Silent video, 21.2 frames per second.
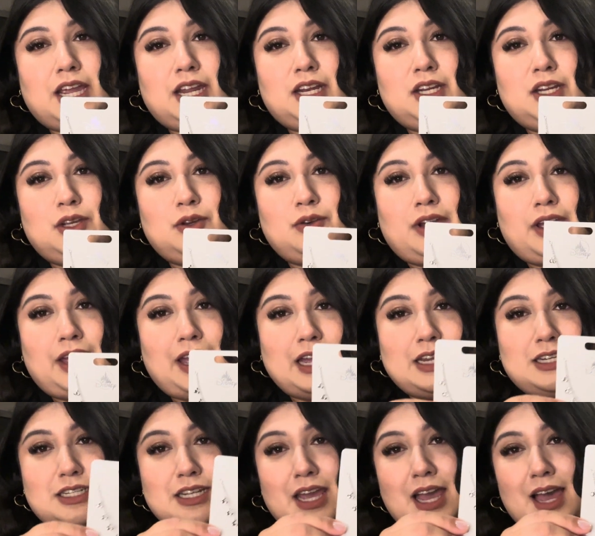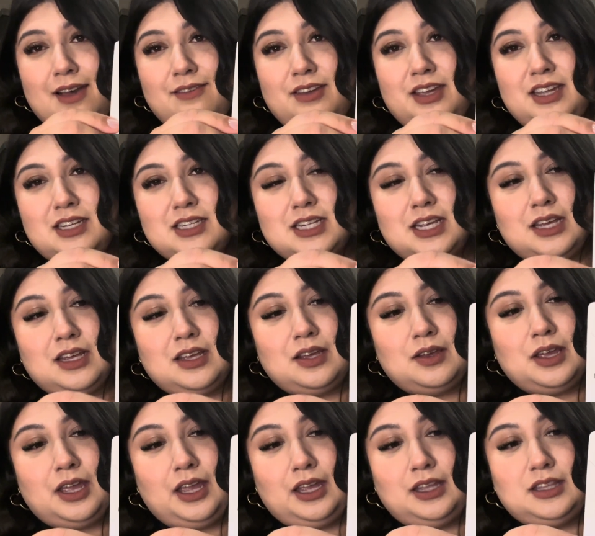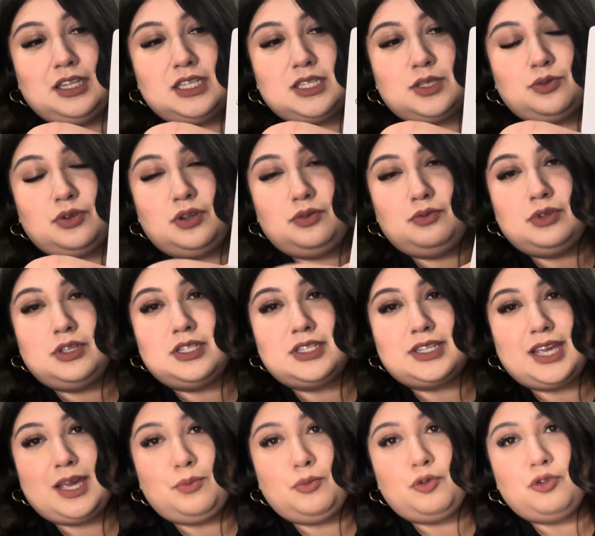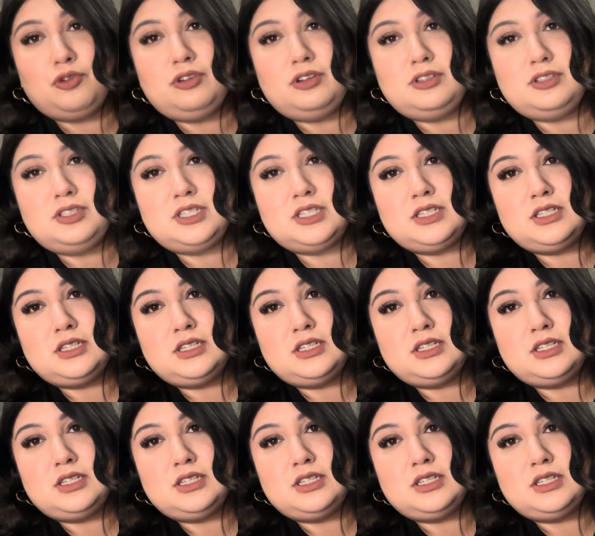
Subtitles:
I knew I had to have it. And this one was emerald.